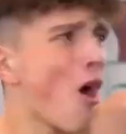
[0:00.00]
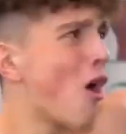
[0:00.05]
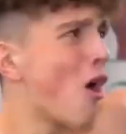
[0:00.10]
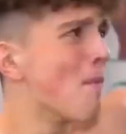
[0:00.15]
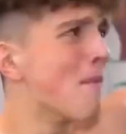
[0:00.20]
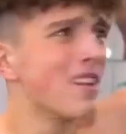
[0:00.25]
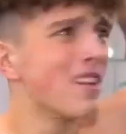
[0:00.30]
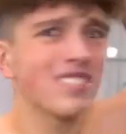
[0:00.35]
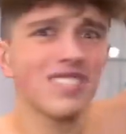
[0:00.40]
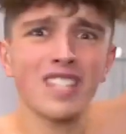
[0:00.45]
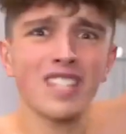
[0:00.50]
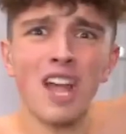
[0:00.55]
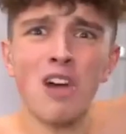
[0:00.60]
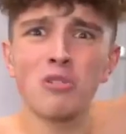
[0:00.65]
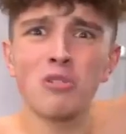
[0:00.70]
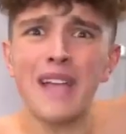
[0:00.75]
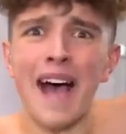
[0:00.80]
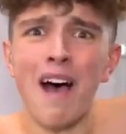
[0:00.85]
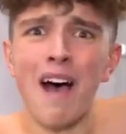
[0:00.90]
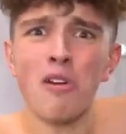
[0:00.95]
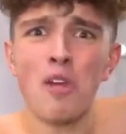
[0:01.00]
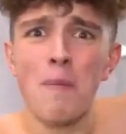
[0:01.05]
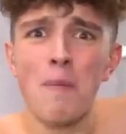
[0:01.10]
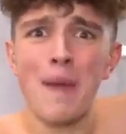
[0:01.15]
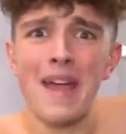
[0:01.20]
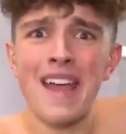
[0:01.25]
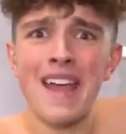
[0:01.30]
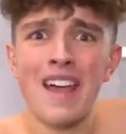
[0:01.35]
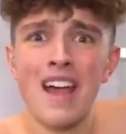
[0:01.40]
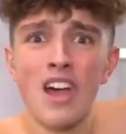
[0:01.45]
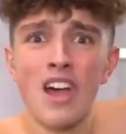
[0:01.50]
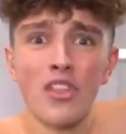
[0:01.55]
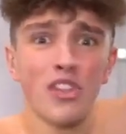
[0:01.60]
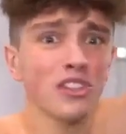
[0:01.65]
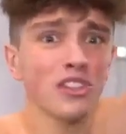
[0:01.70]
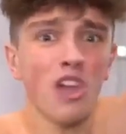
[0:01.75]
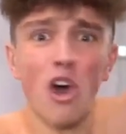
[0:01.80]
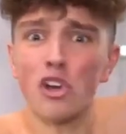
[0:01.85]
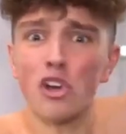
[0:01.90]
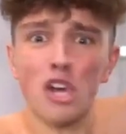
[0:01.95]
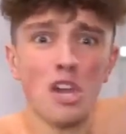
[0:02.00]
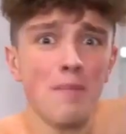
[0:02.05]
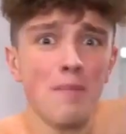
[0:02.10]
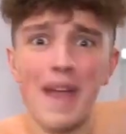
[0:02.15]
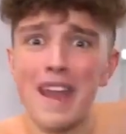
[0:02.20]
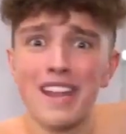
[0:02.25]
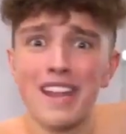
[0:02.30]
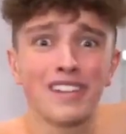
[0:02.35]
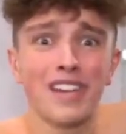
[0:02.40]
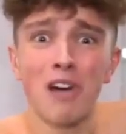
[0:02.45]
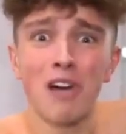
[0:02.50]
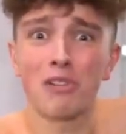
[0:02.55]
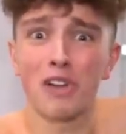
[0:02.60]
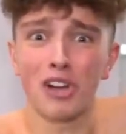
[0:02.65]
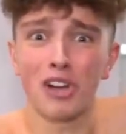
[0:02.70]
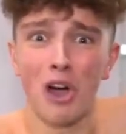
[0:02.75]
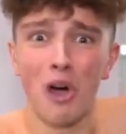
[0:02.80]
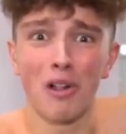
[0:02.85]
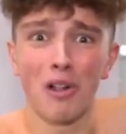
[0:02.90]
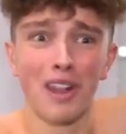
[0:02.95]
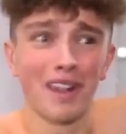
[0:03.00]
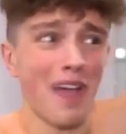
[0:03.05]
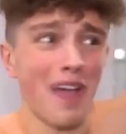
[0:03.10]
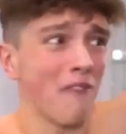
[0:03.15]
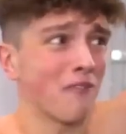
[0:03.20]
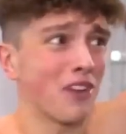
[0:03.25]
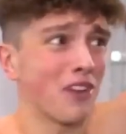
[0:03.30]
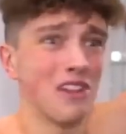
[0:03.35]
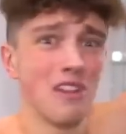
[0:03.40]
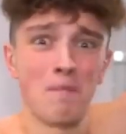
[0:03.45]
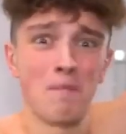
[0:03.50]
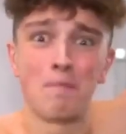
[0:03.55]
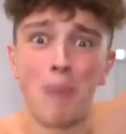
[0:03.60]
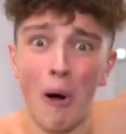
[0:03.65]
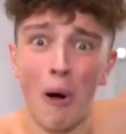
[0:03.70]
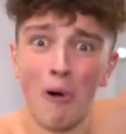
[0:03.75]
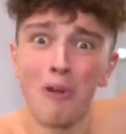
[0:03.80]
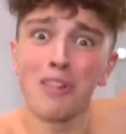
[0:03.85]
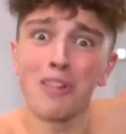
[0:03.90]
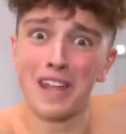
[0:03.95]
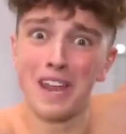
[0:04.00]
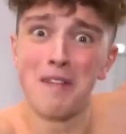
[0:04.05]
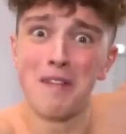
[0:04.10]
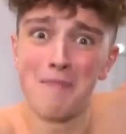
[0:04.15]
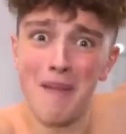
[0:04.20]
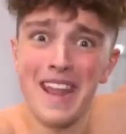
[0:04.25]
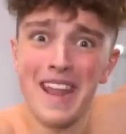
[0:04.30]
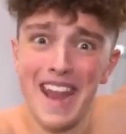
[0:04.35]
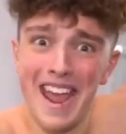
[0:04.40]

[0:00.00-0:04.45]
Mum, slow down a bit. There's not going to be any Coca-Cola left in the pool in